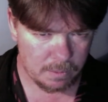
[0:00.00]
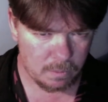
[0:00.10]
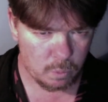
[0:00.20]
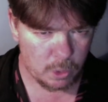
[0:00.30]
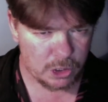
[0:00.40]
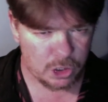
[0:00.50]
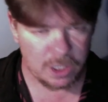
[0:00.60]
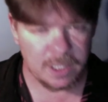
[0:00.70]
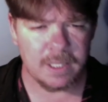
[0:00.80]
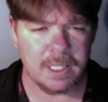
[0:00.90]
which
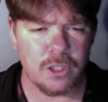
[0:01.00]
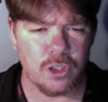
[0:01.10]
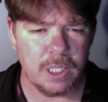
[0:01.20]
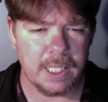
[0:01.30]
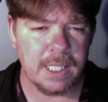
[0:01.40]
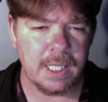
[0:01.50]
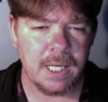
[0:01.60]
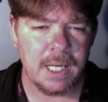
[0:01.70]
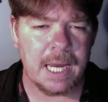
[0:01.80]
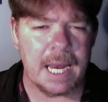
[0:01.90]
is essentially
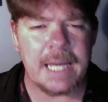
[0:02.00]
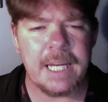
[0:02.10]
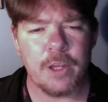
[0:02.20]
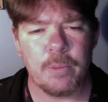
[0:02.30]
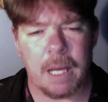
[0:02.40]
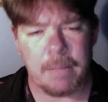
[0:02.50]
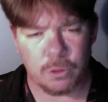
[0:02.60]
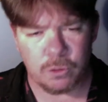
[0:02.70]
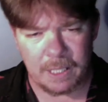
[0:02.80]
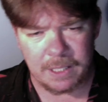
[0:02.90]
any other Bible
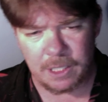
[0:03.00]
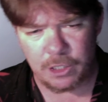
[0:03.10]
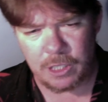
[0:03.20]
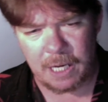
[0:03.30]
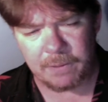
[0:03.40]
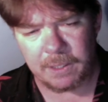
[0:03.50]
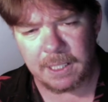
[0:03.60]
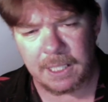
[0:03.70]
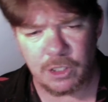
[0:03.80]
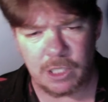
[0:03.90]
translation after the
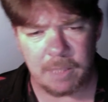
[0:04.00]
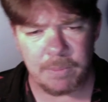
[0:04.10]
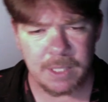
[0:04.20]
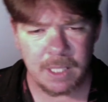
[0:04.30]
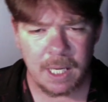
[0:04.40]
King James,